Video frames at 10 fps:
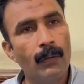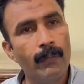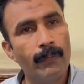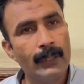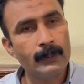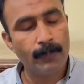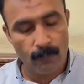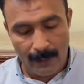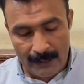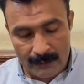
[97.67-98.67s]
which
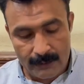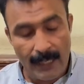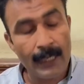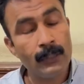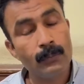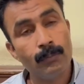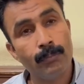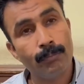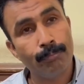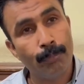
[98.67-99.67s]
provides that
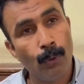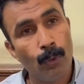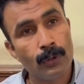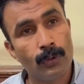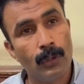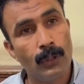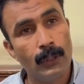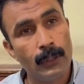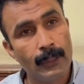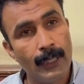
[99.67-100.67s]
both
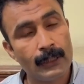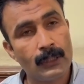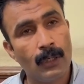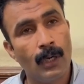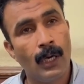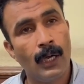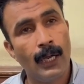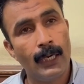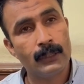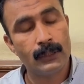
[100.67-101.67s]
international law
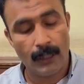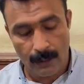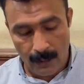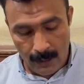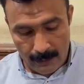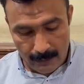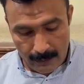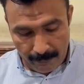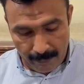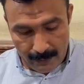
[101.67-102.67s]
and state law are
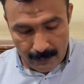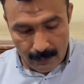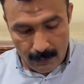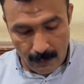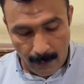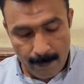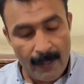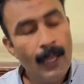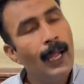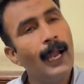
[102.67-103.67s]
different law.
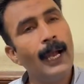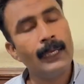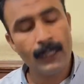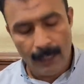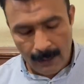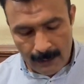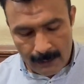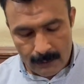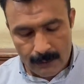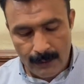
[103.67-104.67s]
At the early
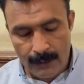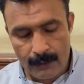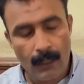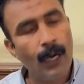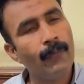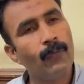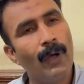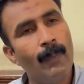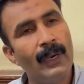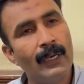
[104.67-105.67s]
stage of
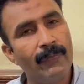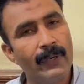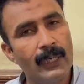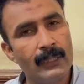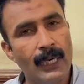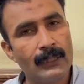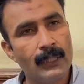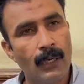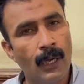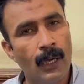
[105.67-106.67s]
development of
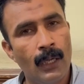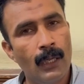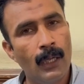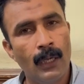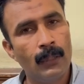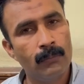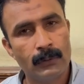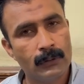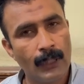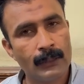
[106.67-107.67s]
international law,
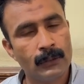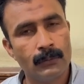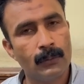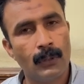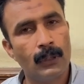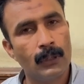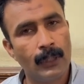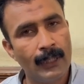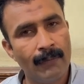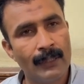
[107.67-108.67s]
such
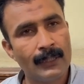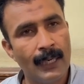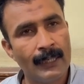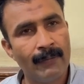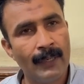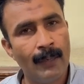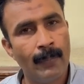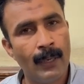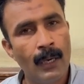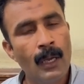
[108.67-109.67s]
theory was not
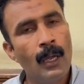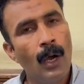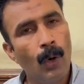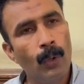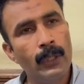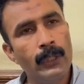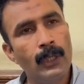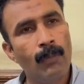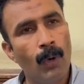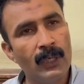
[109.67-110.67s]
available. Only the
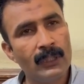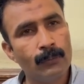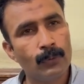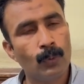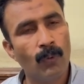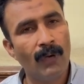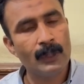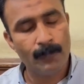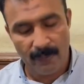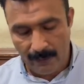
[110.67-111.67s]
monism school was
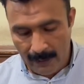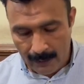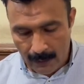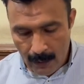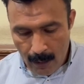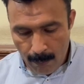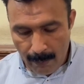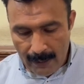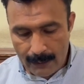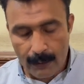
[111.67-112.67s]
prevailing,
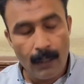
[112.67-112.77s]
but